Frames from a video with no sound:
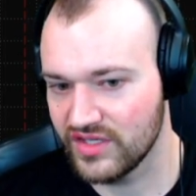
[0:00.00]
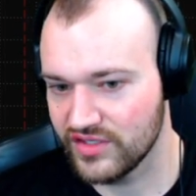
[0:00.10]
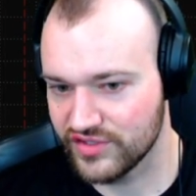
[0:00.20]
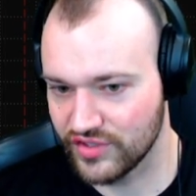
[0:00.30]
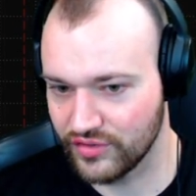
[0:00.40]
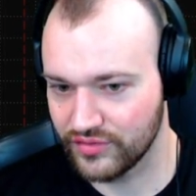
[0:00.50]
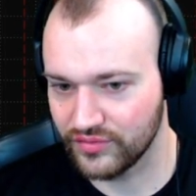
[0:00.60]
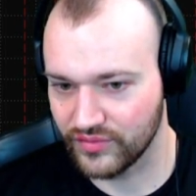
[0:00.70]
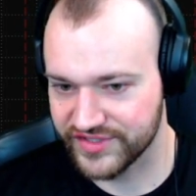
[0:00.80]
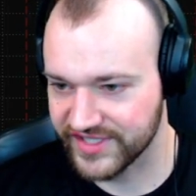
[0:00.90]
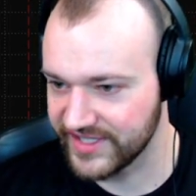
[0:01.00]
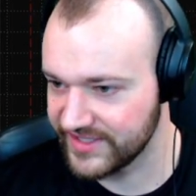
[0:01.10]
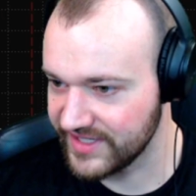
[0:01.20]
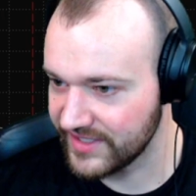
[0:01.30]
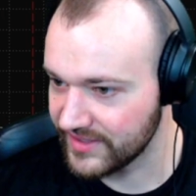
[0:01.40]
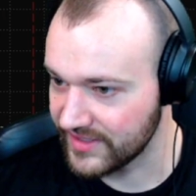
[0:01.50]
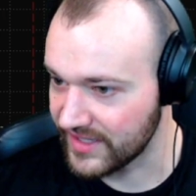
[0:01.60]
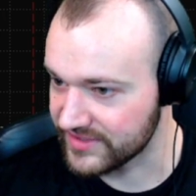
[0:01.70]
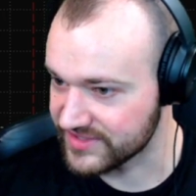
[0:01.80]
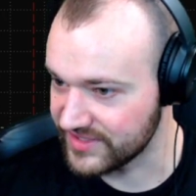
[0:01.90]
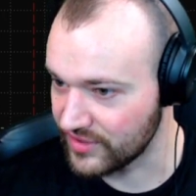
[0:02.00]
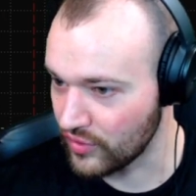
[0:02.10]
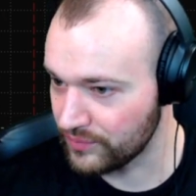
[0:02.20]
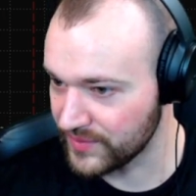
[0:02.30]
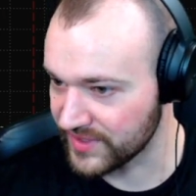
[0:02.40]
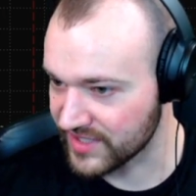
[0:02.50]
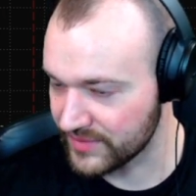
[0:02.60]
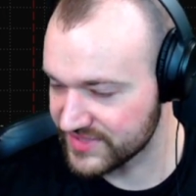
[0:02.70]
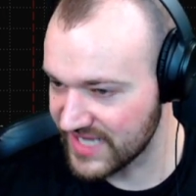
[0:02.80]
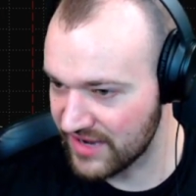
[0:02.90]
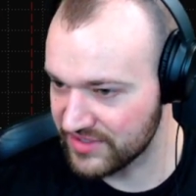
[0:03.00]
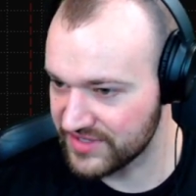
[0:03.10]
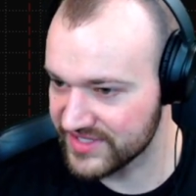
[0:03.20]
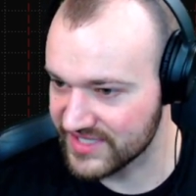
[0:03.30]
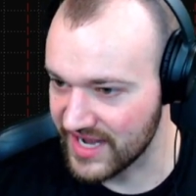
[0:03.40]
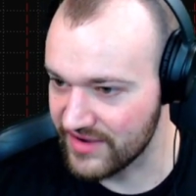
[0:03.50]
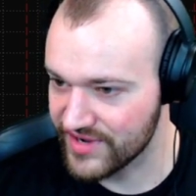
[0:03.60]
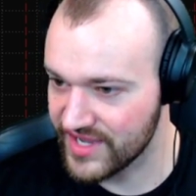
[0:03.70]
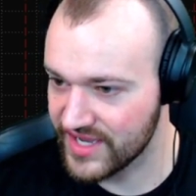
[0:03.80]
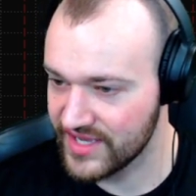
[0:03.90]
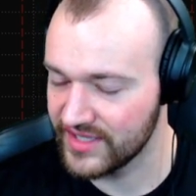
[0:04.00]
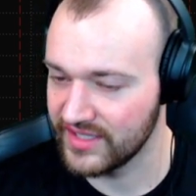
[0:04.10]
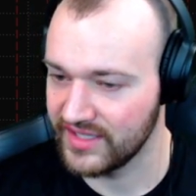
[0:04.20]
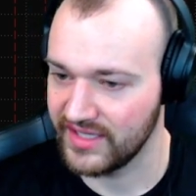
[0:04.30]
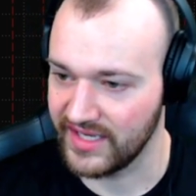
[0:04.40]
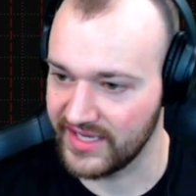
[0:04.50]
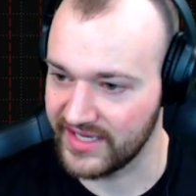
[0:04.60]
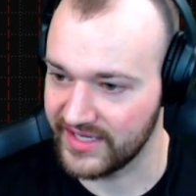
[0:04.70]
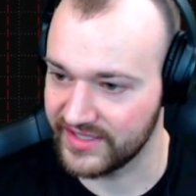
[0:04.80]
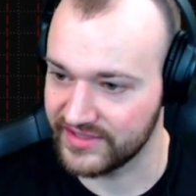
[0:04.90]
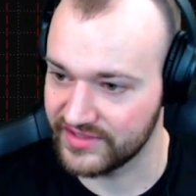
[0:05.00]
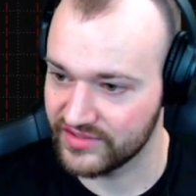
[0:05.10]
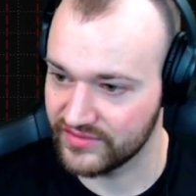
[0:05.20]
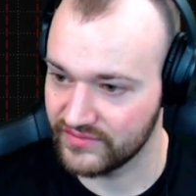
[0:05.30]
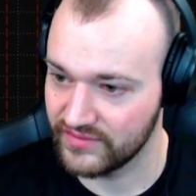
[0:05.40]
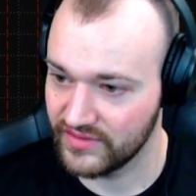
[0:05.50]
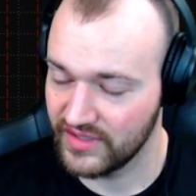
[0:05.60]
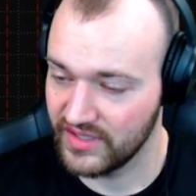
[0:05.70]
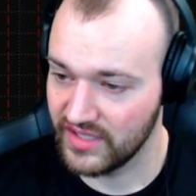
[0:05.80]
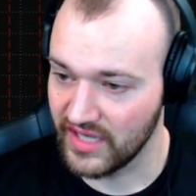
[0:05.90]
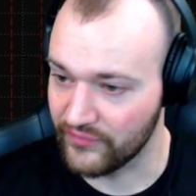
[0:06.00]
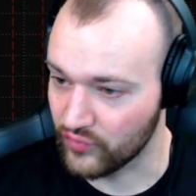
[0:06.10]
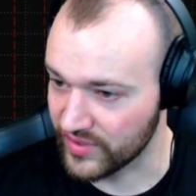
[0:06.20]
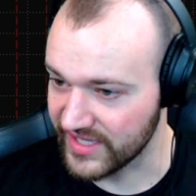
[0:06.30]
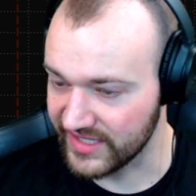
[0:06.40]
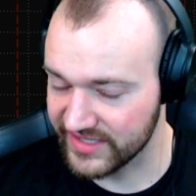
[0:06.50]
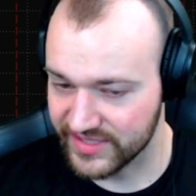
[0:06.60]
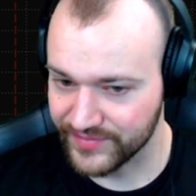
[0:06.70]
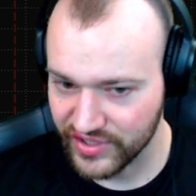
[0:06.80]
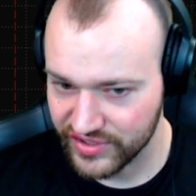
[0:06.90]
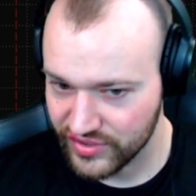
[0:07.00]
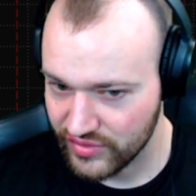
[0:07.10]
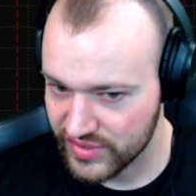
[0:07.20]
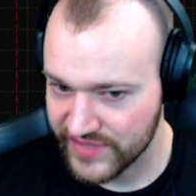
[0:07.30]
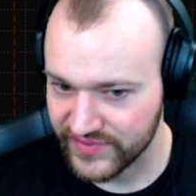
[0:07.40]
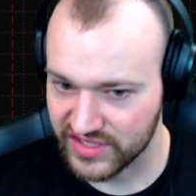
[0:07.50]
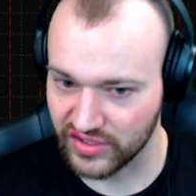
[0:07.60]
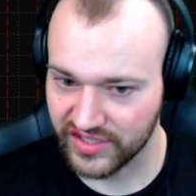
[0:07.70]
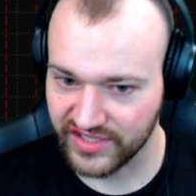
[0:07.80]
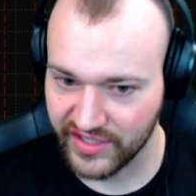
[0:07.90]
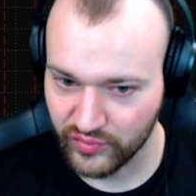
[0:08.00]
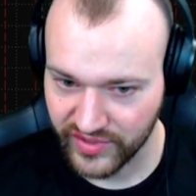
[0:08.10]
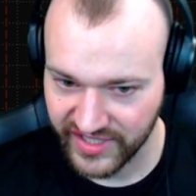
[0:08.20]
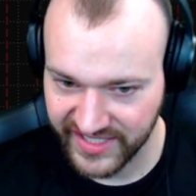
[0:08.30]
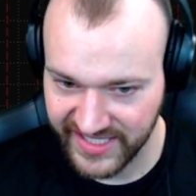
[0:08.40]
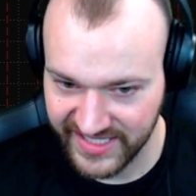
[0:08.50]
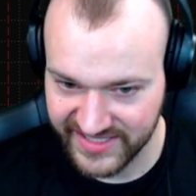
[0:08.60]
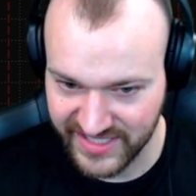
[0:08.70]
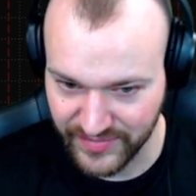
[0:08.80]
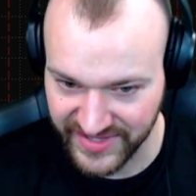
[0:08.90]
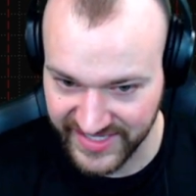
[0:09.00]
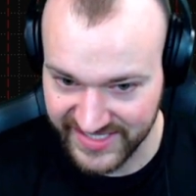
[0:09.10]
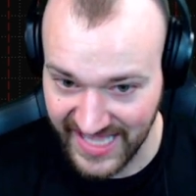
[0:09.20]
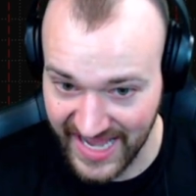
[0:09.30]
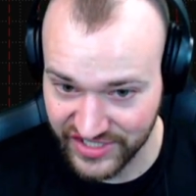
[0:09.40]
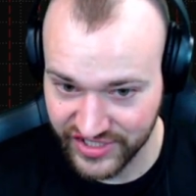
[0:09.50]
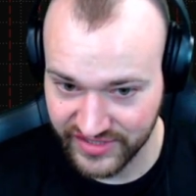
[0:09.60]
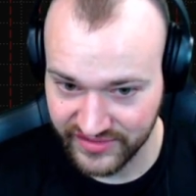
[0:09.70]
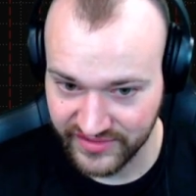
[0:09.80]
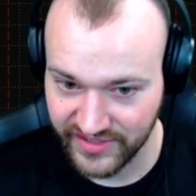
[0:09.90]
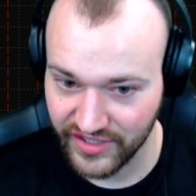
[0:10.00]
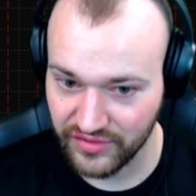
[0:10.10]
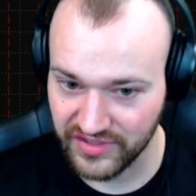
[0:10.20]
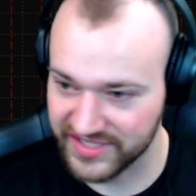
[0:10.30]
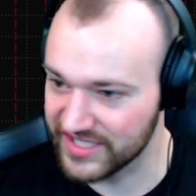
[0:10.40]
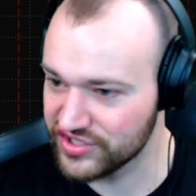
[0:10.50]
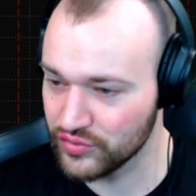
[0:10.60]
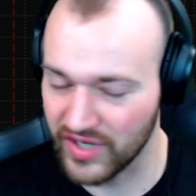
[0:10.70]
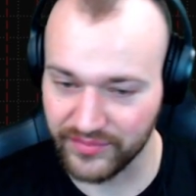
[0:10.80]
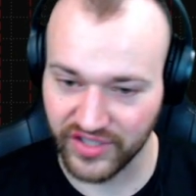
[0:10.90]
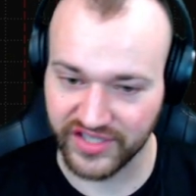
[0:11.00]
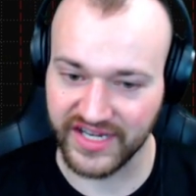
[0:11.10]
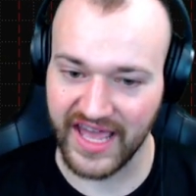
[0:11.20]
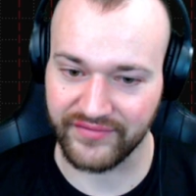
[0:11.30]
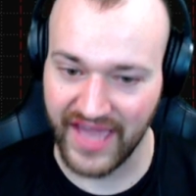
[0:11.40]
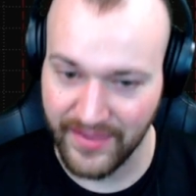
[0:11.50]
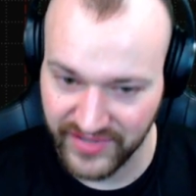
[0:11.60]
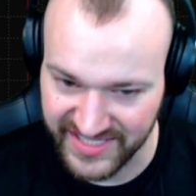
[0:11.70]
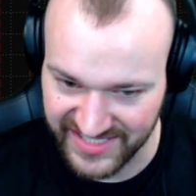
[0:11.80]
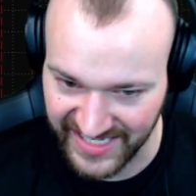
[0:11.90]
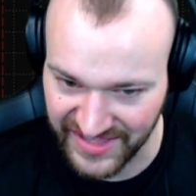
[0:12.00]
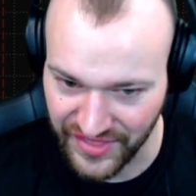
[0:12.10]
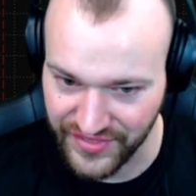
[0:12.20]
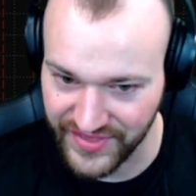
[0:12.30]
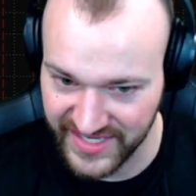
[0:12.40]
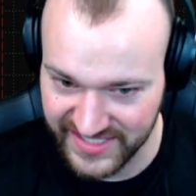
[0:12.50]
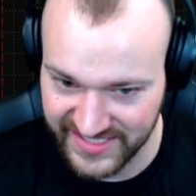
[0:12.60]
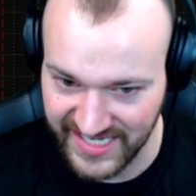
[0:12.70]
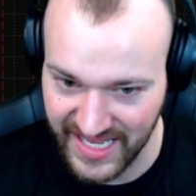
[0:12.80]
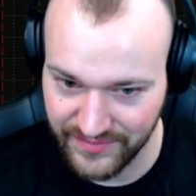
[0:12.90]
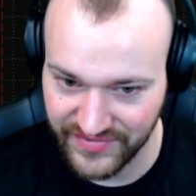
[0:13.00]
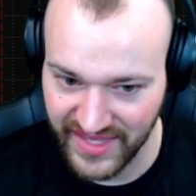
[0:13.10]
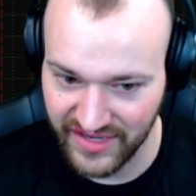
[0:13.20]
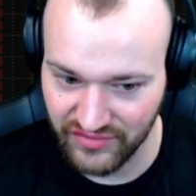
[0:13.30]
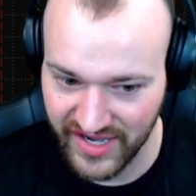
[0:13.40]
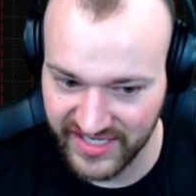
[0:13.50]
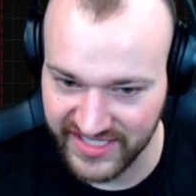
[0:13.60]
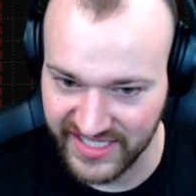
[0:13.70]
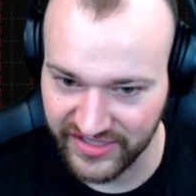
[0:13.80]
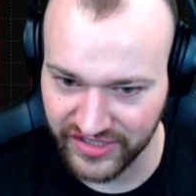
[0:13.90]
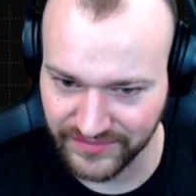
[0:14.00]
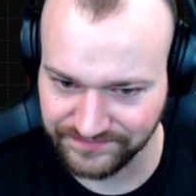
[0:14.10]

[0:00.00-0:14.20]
So, once again, yeah, hope it comes down to this area, and if we're getting some good news, if it's looking like we're going to get some of this action, you know, essentially what I'm looking to have happen is like this same thing right in here,